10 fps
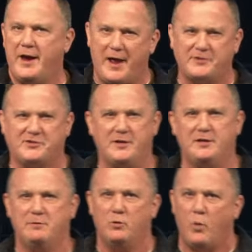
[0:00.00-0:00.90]
And I see
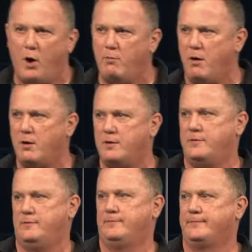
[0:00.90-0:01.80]
them in Walmart.
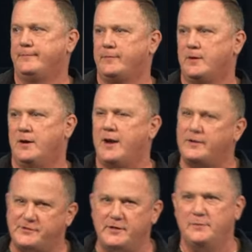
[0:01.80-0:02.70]
And I
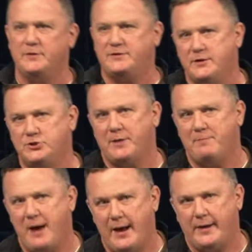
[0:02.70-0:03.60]
see them in TJ
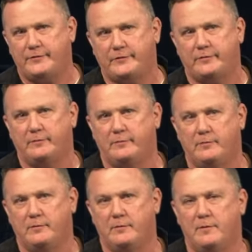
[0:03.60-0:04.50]
Maxx.
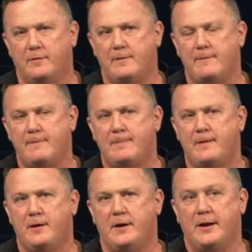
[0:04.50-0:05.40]

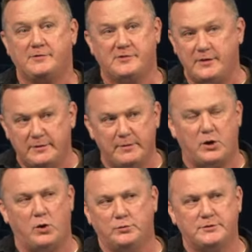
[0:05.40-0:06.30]
And I see them at
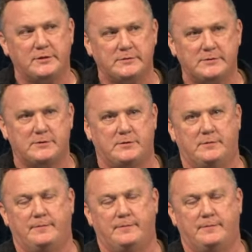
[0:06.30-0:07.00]
Colton's.